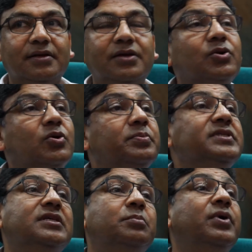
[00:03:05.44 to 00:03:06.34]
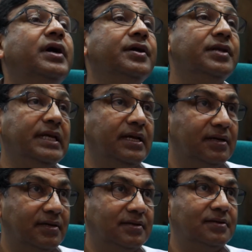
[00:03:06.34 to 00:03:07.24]
Europe is a
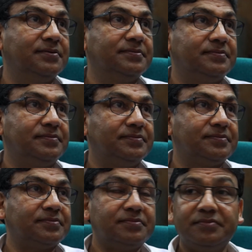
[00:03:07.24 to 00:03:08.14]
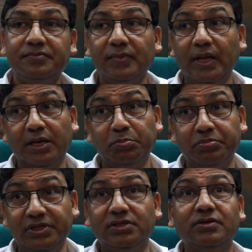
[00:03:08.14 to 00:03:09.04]
pioneer. And
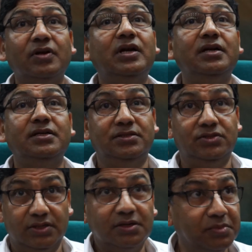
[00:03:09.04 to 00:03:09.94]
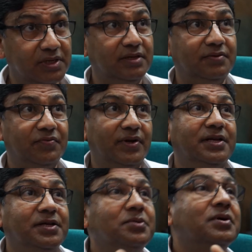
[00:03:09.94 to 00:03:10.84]
particularly Germany, where
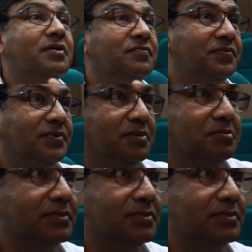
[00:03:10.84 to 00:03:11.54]
you come from.